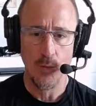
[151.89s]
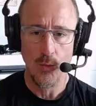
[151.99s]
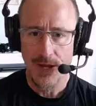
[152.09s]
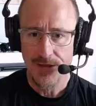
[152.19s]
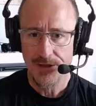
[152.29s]

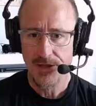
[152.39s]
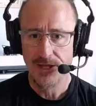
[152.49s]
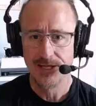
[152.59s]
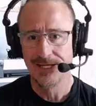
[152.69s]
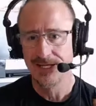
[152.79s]
with
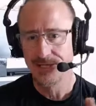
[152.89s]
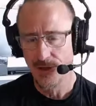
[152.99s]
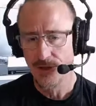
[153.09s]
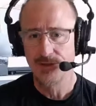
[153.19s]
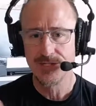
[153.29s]

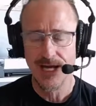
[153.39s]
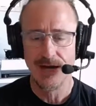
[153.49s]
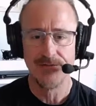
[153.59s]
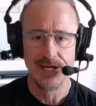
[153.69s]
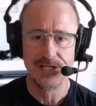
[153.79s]
eternal
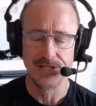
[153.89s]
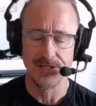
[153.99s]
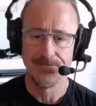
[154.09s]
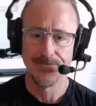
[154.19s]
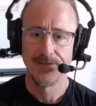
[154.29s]
salvation.